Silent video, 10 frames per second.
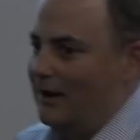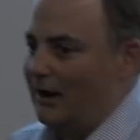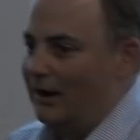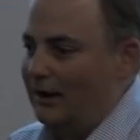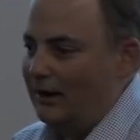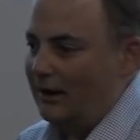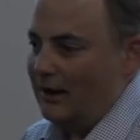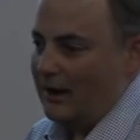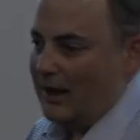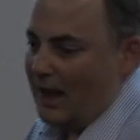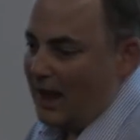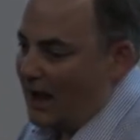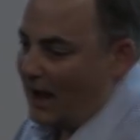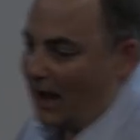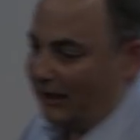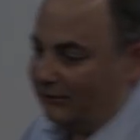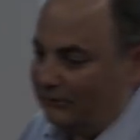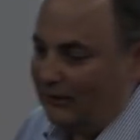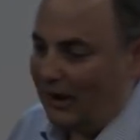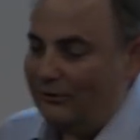Uh, I,
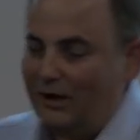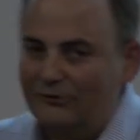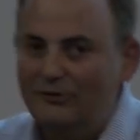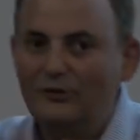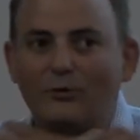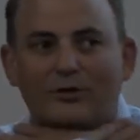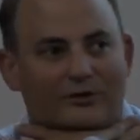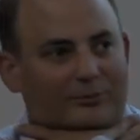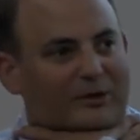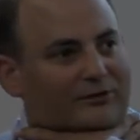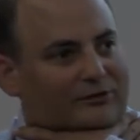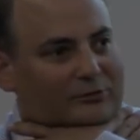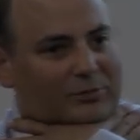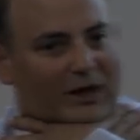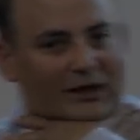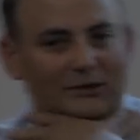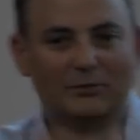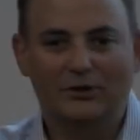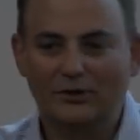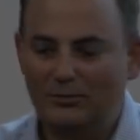I don't actually know what this means in Japan,
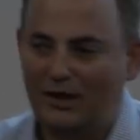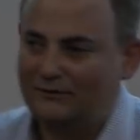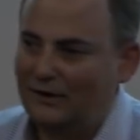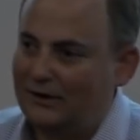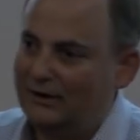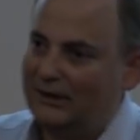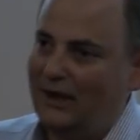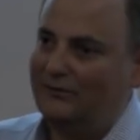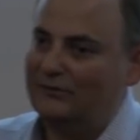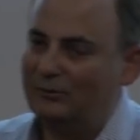but the best I can guess is